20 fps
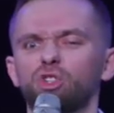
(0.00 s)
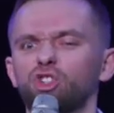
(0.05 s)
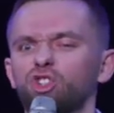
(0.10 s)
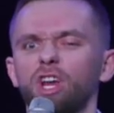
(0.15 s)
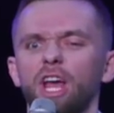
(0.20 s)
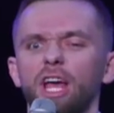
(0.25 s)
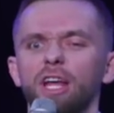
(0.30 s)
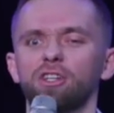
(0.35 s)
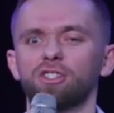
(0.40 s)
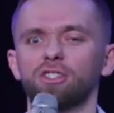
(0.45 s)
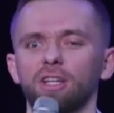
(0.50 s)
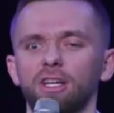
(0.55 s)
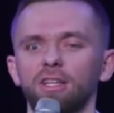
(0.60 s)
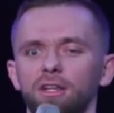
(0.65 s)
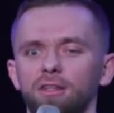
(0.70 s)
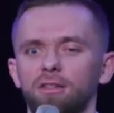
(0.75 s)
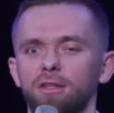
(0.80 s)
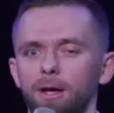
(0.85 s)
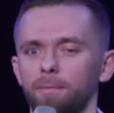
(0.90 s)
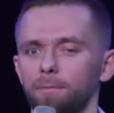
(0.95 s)
changed in the
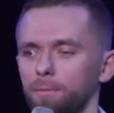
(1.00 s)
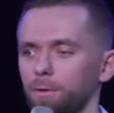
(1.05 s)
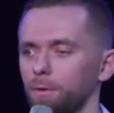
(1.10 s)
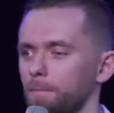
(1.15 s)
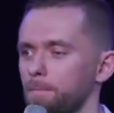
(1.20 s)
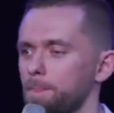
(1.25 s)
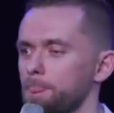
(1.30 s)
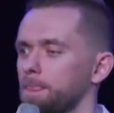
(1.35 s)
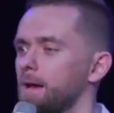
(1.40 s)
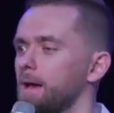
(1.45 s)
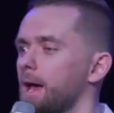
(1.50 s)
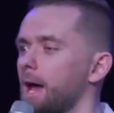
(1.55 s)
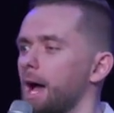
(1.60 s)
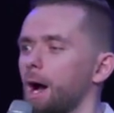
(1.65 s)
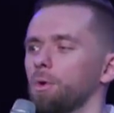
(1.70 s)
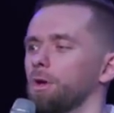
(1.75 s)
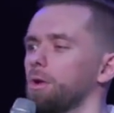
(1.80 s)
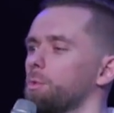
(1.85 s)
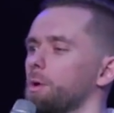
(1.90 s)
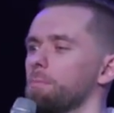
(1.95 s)
temple. I
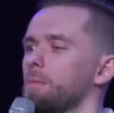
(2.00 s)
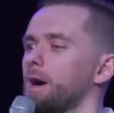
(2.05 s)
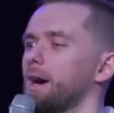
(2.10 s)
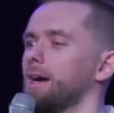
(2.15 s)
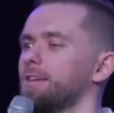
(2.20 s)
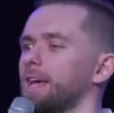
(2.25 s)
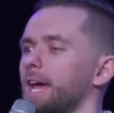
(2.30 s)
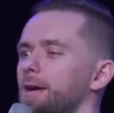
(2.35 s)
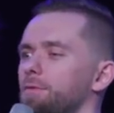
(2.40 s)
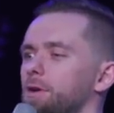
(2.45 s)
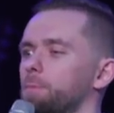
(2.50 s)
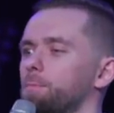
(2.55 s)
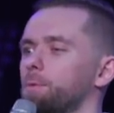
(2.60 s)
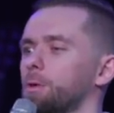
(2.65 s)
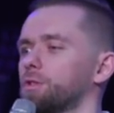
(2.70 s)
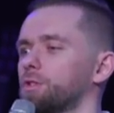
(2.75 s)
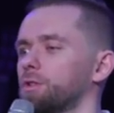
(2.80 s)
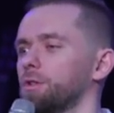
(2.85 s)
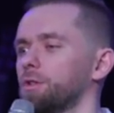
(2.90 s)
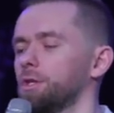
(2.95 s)
want to remind every
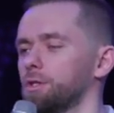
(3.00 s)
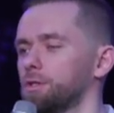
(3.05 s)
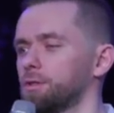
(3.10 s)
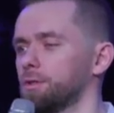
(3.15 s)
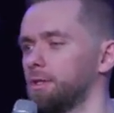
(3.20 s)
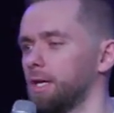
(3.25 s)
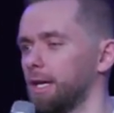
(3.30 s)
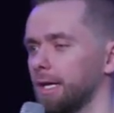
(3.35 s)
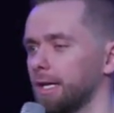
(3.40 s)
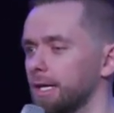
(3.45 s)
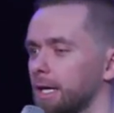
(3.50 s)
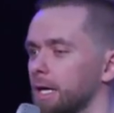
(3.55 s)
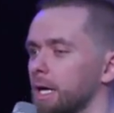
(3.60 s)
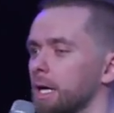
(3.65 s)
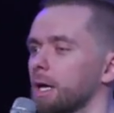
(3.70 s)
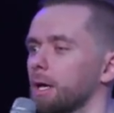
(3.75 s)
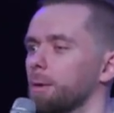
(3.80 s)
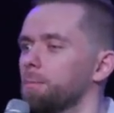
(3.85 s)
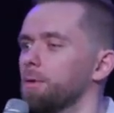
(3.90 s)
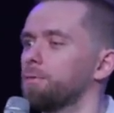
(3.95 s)
person here today,
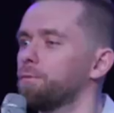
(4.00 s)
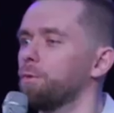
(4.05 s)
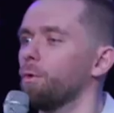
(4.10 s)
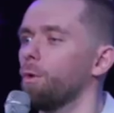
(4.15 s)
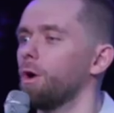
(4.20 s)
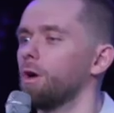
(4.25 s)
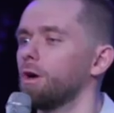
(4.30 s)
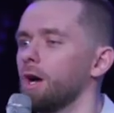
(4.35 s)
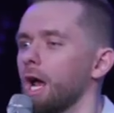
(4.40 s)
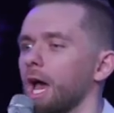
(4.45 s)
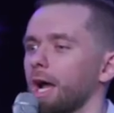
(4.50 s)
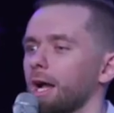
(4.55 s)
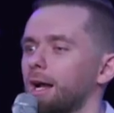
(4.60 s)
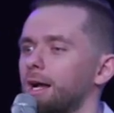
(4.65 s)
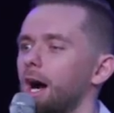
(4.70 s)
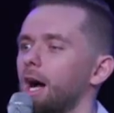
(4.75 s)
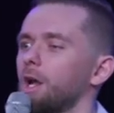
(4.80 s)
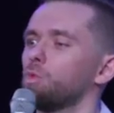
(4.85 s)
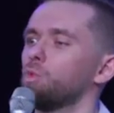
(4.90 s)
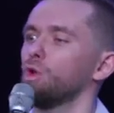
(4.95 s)
before
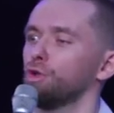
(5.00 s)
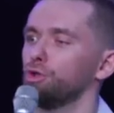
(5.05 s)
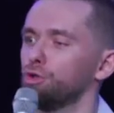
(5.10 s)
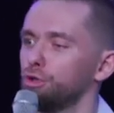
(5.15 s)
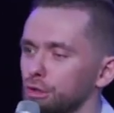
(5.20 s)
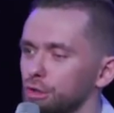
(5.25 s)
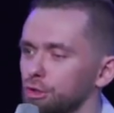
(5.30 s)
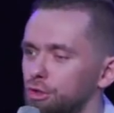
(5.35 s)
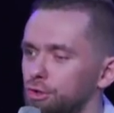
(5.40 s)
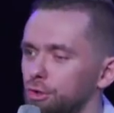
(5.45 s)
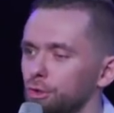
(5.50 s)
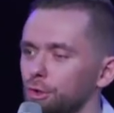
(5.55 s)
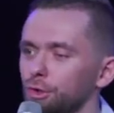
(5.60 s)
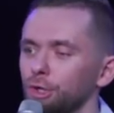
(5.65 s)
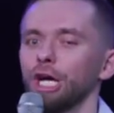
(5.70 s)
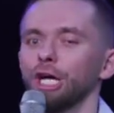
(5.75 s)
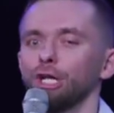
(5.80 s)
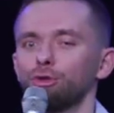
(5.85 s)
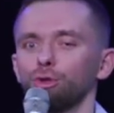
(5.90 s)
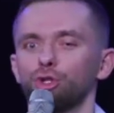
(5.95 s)
God will use you
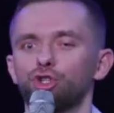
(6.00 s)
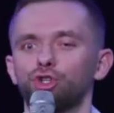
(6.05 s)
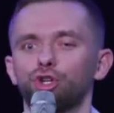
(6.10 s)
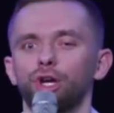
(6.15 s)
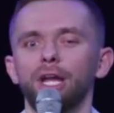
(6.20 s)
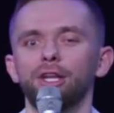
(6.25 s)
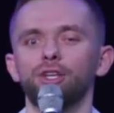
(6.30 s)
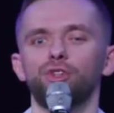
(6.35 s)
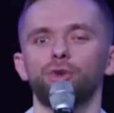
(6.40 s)
to change